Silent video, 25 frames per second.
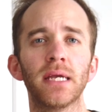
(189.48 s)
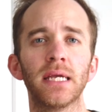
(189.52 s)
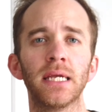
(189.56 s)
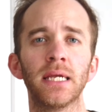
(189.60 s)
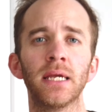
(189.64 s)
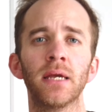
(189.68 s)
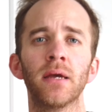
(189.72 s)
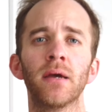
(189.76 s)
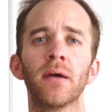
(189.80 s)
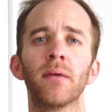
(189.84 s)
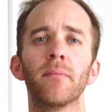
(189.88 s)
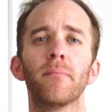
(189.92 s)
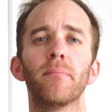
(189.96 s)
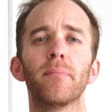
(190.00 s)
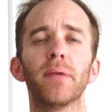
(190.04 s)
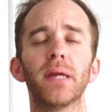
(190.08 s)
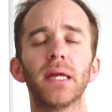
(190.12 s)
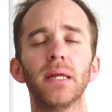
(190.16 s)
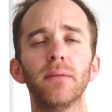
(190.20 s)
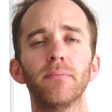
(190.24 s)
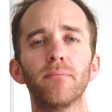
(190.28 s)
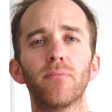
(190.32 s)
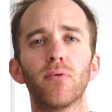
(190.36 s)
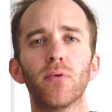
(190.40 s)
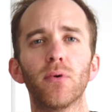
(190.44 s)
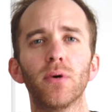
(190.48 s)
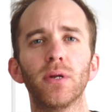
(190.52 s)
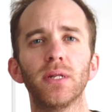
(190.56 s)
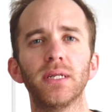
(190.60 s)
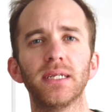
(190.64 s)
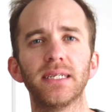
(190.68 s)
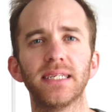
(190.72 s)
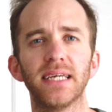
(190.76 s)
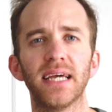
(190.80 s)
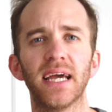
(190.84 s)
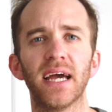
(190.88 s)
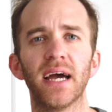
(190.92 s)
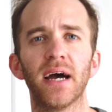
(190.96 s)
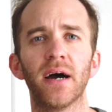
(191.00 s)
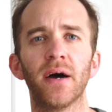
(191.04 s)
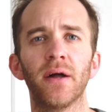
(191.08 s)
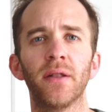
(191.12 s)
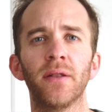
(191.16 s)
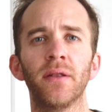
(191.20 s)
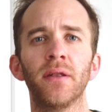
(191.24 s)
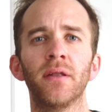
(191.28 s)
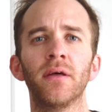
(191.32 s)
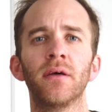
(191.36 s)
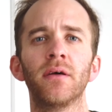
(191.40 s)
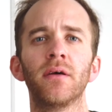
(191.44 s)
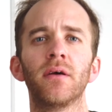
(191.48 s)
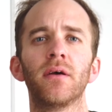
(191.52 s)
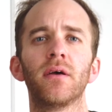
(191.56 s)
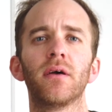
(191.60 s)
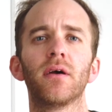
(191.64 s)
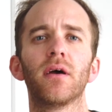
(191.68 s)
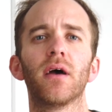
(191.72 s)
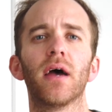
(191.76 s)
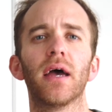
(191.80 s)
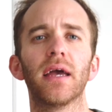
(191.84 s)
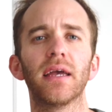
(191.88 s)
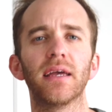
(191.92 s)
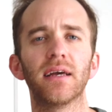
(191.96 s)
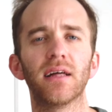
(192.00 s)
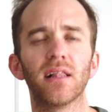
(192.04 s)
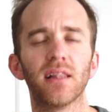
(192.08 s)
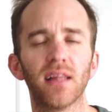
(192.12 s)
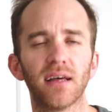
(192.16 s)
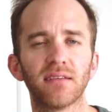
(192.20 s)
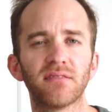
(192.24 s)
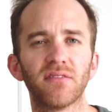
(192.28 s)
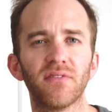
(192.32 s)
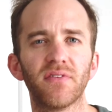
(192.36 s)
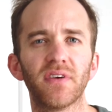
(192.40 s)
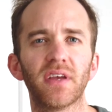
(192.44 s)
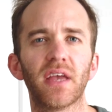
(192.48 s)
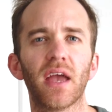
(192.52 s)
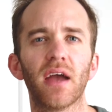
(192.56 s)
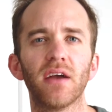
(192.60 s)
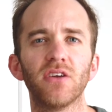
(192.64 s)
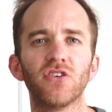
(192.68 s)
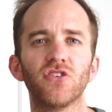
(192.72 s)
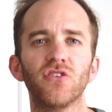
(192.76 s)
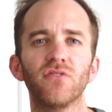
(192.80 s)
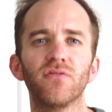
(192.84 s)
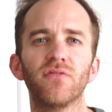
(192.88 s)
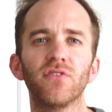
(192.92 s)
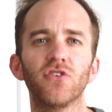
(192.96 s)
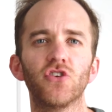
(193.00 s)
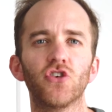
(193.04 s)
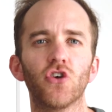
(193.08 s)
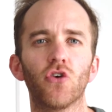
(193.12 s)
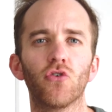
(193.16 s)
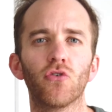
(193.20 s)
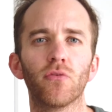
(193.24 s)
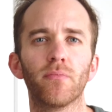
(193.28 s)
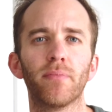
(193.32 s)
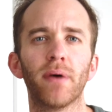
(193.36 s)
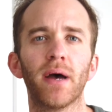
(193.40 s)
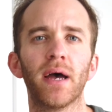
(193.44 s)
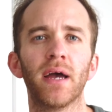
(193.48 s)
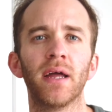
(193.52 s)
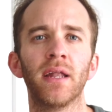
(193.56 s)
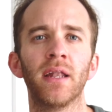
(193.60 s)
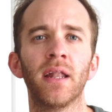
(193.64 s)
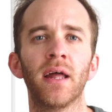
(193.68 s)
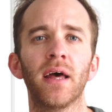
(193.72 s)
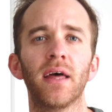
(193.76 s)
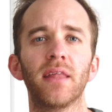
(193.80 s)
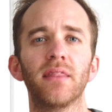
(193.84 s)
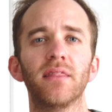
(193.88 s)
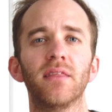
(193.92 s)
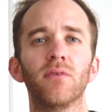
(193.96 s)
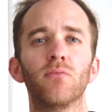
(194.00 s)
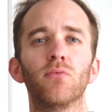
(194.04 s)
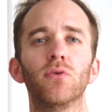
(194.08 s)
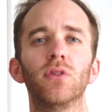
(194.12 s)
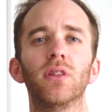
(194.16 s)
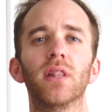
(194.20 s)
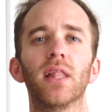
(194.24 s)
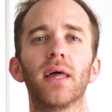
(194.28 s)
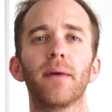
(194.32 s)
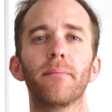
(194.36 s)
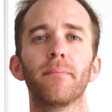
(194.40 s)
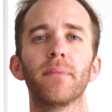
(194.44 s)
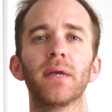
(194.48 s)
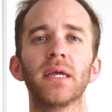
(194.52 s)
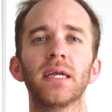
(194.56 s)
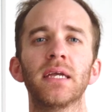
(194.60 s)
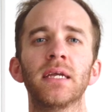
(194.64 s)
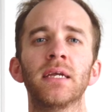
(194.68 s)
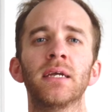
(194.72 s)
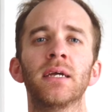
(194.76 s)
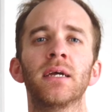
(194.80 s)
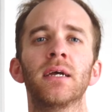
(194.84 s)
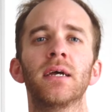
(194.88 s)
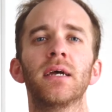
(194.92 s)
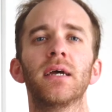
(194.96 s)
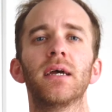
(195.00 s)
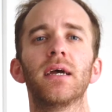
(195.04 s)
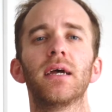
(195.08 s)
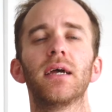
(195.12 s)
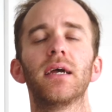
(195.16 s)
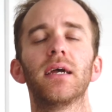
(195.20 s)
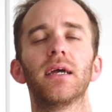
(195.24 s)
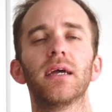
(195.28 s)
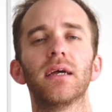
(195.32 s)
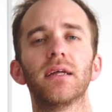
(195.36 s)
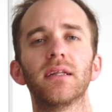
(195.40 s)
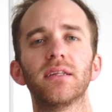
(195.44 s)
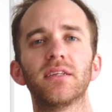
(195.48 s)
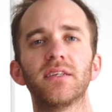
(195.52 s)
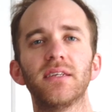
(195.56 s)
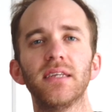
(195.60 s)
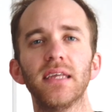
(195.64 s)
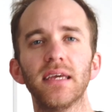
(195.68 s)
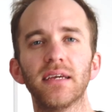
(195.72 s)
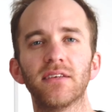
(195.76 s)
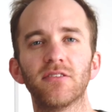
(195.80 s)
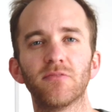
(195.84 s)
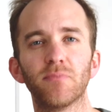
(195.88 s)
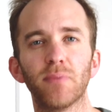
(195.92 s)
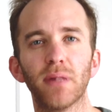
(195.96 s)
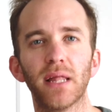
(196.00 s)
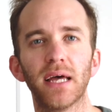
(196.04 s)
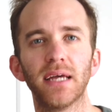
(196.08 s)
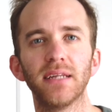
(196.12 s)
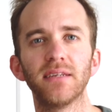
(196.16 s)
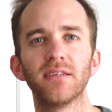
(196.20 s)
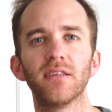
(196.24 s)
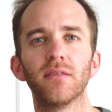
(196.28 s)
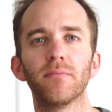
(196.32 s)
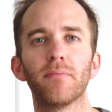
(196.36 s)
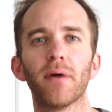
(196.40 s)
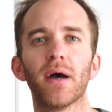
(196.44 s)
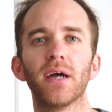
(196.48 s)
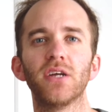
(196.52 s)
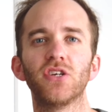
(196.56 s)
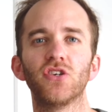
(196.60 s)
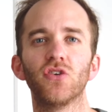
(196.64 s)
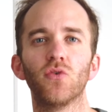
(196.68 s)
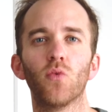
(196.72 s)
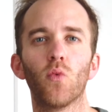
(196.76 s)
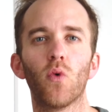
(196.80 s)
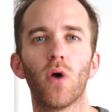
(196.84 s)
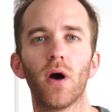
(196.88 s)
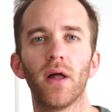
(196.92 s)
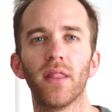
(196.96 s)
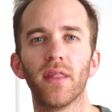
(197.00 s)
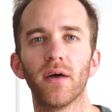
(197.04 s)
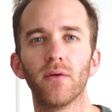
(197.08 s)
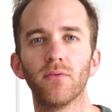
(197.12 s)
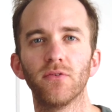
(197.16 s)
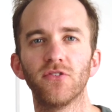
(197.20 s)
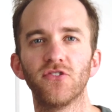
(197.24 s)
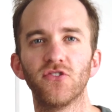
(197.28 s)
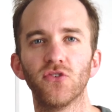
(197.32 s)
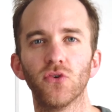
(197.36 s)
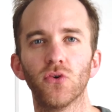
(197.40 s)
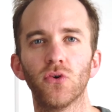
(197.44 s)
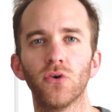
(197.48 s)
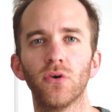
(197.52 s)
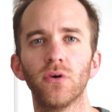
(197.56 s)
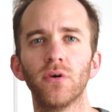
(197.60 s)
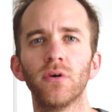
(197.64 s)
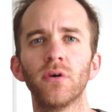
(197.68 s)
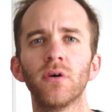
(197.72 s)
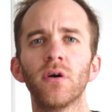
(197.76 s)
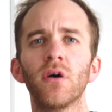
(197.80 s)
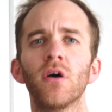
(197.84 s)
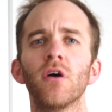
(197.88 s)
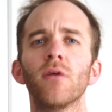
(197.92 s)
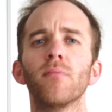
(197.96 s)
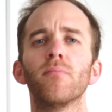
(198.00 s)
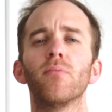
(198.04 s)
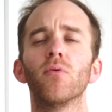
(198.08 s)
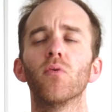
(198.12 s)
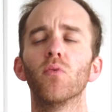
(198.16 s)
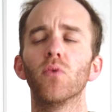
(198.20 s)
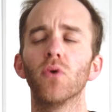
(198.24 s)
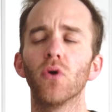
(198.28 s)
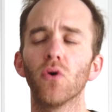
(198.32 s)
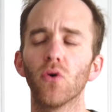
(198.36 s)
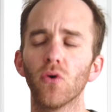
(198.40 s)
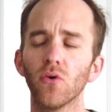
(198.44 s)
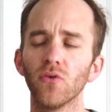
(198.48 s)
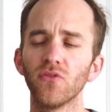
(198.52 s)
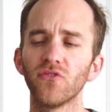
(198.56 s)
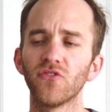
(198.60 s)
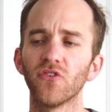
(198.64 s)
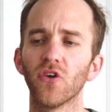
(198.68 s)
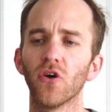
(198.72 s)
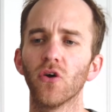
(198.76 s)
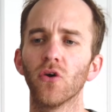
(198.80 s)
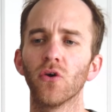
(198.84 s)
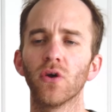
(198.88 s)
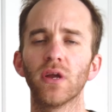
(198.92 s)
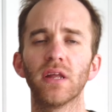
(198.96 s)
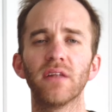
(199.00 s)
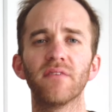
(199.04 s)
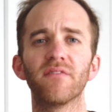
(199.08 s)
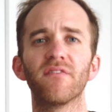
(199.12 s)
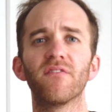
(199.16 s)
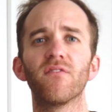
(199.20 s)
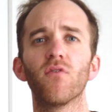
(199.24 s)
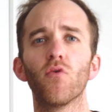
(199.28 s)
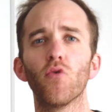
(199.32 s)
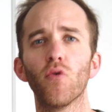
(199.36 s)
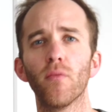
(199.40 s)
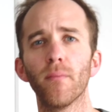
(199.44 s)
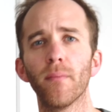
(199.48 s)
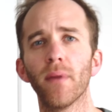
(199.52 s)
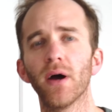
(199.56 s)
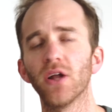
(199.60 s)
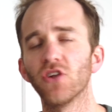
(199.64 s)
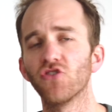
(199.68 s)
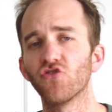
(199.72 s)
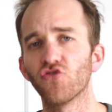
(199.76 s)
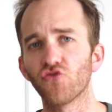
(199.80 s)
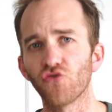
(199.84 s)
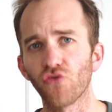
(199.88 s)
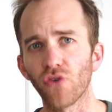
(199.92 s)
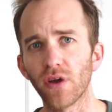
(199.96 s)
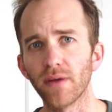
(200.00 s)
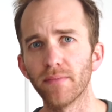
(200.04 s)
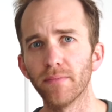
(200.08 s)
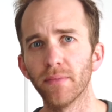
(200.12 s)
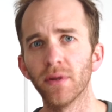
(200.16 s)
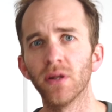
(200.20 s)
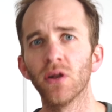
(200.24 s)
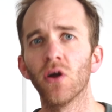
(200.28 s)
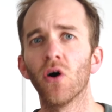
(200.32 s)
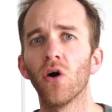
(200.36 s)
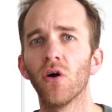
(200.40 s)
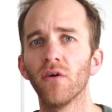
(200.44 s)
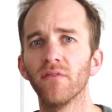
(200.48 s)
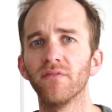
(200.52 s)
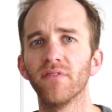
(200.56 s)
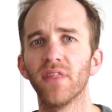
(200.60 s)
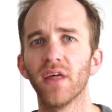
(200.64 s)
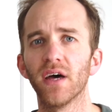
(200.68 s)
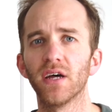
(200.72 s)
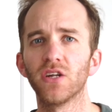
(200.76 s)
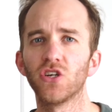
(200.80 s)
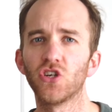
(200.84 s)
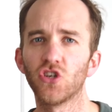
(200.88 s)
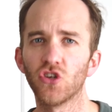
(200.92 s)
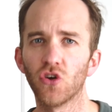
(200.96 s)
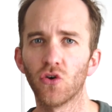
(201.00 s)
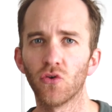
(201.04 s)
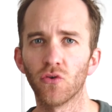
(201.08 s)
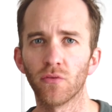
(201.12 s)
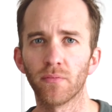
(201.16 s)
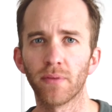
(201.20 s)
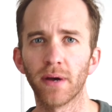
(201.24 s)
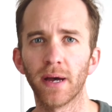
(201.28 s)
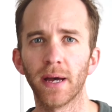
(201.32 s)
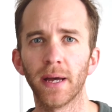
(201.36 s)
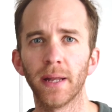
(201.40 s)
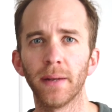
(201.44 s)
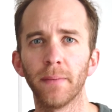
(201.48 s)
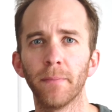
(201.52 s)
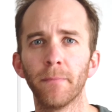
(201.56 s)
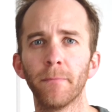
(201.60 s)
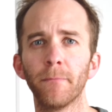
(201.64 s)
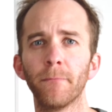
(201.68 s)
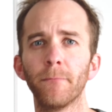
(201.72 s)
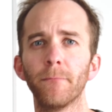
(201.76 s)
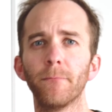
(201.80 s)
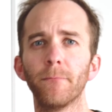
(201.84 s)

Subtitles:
me pinpoint down a classification for shoulder pain that would let me explain to the patient why they were sore, but would also inform my treatment of that shoulder pain.